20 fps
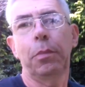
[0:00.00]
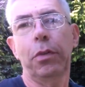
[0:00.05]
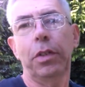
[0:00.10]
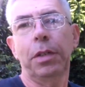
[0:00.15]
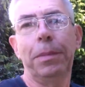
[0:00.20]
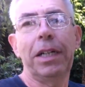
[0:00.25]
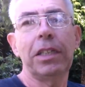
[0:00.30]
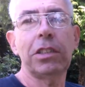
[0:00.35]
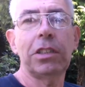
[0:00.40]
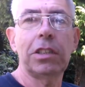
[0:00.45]

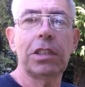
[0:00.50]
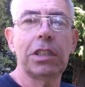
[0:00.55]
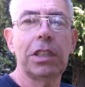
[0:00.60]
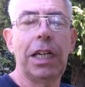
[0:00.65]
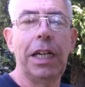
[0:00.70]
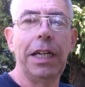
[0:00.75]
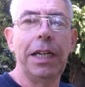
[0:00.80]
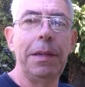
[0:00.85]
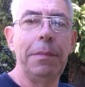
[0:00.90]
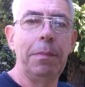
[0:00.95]
pretty much the
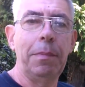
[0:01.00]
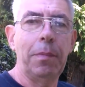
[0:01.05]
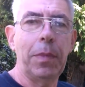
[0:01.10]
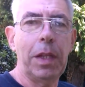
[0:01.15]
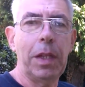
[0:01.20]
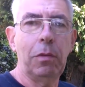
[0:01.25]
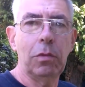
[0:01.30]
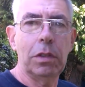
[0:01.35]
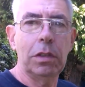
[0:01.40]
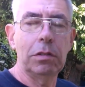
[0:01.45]

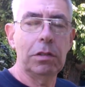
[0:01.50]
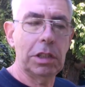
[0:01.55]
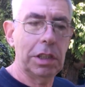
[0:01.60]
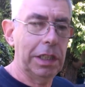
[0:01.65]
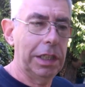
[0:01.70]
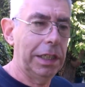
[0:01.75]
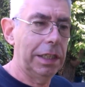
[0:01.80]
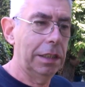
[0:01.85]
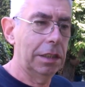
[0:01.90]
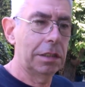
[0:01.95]
same
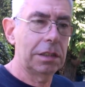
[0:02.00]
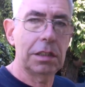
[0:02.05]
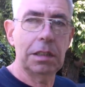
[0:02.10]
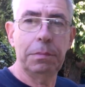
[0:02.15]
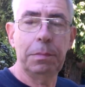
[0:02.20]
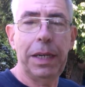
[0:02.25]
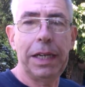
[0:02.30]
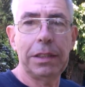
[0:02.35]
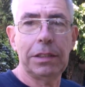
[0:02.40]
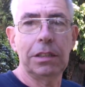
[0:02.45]
routine as
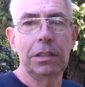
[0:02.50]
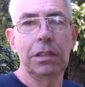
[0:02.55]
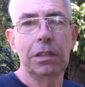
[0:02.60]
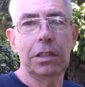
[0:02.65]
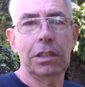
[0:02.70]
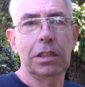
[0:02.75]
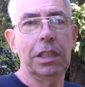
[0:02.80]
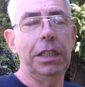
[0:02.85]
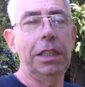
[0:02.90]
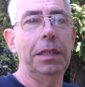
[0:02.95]
the
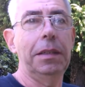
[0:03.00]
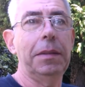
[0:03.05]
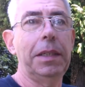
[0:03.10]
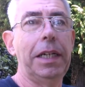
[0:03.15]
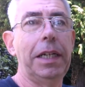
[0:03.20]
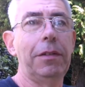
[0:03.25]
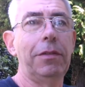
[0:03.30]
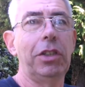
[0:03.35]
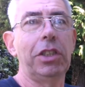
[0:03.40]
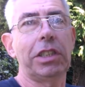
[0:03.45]
passenger seat.
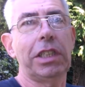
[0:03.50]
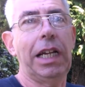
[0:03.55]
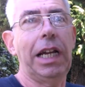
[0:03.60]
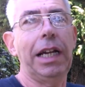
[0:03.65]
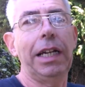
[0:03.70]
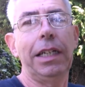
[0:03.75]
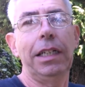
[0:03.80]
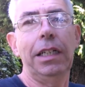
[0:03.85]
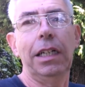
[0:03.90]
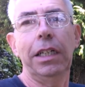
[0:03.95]
There is
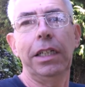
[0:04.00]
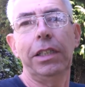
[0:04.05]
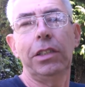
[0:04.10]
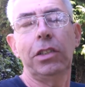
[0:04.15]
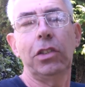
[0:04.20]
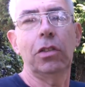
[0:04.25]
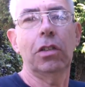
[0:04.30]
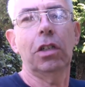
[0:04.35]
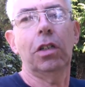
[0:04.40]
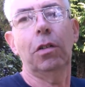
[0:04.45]
a
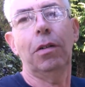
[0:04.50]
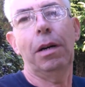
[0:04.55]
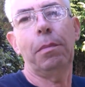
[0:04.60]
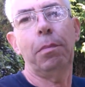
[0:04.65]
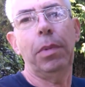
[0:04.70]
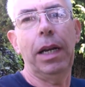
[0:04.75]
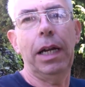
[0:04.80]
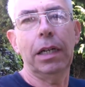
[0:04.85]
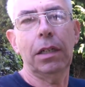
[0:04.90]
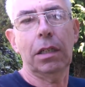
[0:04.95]
lead you've got to
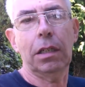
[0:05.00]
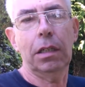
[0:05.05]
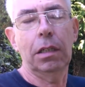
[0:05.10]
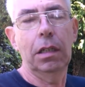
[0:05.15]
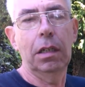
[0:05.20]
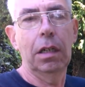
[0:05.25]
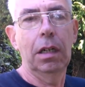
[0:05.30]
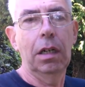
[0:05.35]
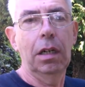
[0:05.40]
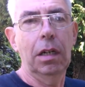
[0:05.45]
unplug
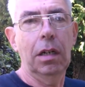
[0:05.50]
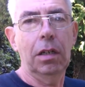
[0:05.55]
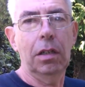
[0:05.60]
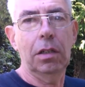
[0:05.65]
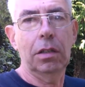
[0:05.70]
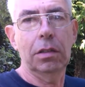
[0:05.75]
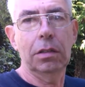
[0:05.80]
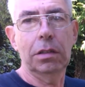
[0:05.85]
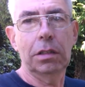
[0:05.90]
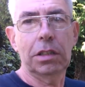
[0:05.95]

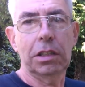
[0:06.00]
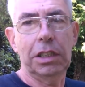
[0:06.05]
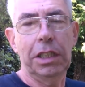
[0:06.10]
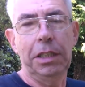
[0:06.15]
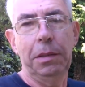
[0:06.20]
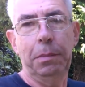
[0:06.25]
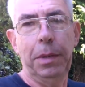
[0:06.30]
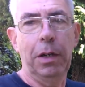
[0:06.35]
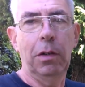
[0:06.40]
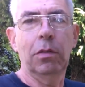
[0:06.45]
on the
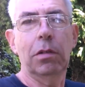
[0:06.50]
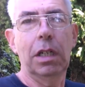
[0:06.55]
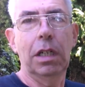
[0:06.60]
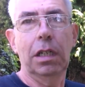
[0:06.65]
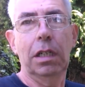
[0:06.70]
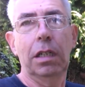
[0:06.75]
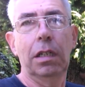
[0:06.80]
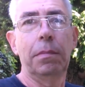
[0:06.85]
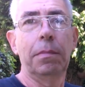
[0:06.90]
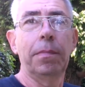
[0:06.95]
seatbelt
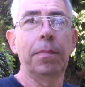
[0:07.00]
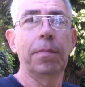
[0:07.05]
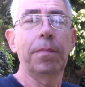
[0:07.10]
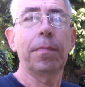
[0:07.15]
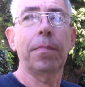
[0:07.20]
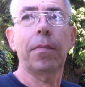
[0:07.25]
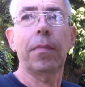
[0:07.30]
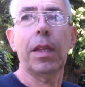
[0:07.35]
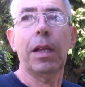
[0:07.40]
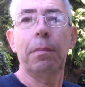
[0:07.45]

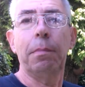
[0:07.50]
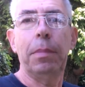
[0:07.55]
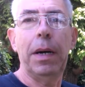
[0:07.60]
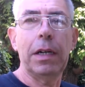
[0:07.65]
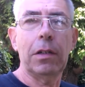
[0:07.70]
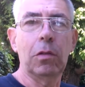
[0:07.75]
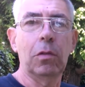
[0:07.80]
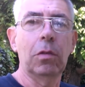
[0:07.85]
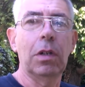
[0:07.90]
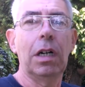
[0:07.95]

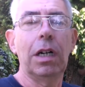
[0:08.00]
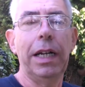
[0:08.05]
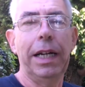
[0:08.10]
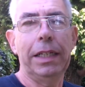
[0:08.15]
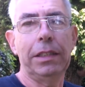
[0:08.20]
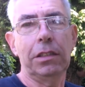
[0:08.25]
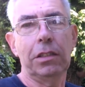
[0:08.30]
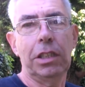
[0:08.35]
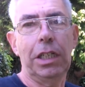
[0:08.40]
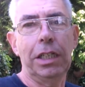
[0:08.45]
buckle. Well, I
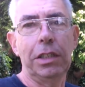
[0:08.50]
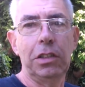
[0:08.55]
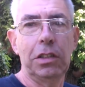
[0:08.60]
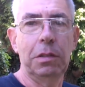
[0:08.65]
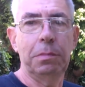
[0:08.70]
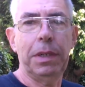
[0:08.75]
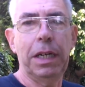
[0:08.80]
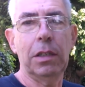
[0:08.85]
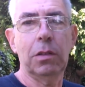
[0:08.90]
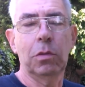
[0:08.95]
had to
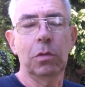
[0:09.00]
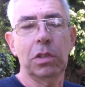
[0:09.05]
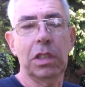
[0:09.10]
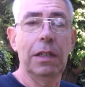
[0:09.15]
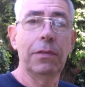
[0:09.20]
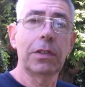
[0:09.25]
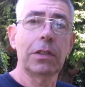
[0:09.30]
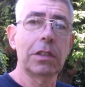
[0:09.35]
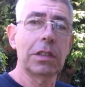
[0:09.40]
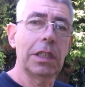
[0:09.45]
change the buckles
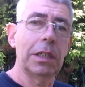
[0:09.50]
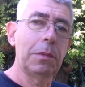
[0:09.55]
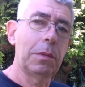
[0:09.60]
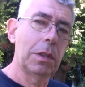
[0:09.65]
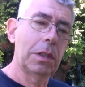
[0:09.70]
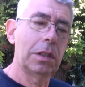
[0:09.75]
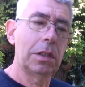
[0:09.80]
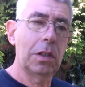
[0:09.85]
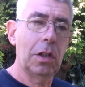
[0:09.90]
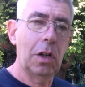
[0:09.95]
over because they
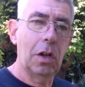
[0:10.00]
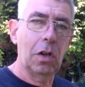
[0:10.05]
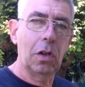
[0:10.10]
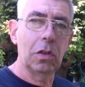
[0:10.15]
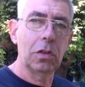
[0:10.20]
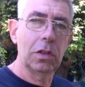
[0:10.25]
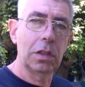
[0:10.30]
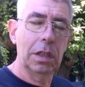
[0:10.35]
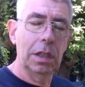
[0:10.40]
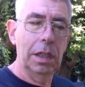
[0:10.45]
weren't
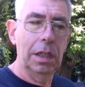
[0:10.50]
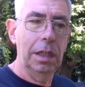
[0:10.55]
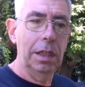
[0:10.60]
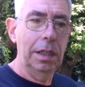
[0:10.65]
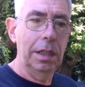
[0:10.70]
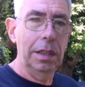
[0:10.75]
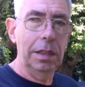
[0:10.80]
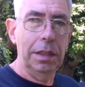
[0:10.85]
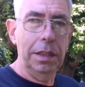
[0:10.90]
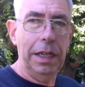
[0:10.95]
on
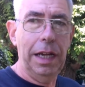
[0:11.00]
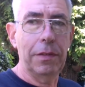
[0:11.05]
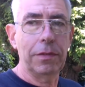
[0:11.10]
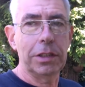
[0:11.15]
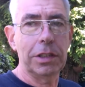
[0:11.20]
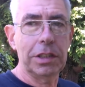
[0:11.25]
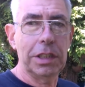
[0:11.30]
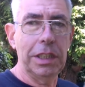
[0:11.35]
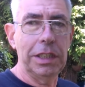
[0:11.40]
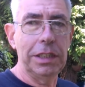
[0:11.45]
the
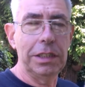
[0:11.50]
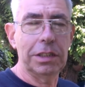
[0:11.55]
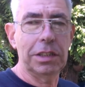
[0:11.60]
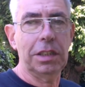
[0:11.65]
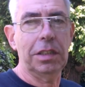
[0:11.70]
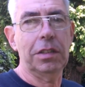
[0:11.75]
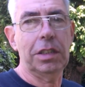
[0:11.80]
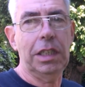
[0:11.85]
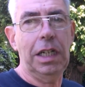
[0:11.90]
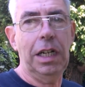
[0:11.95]
other
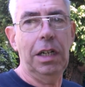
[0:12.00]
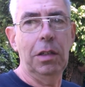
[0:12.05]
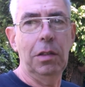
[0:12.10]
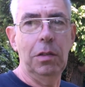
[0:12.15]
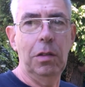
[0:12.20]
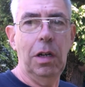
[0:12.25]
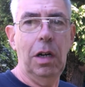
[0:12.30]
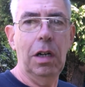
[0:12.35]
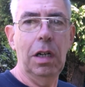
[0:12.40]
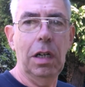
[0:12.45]
seats.
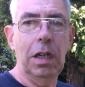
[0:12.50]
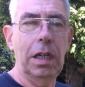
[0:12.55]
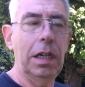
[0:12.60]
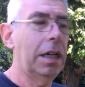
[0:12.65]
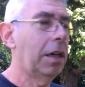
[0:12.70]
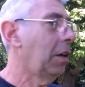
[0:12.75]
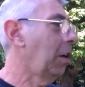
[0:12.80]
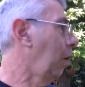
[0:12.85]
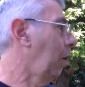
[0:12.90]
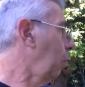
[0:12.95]
So
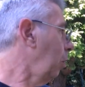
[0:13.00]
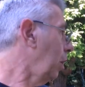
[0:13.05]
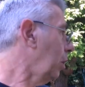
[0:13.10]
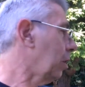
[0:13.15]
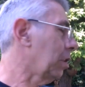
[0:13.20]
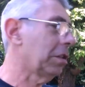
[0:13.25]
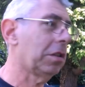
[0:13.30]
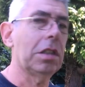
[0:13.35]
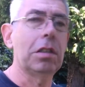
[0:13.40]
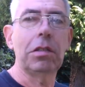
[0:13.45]
all
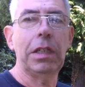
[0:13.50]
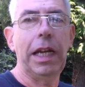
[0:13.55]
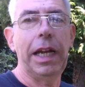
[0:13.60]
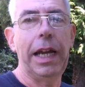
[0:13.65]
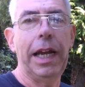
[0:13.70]
I've got to do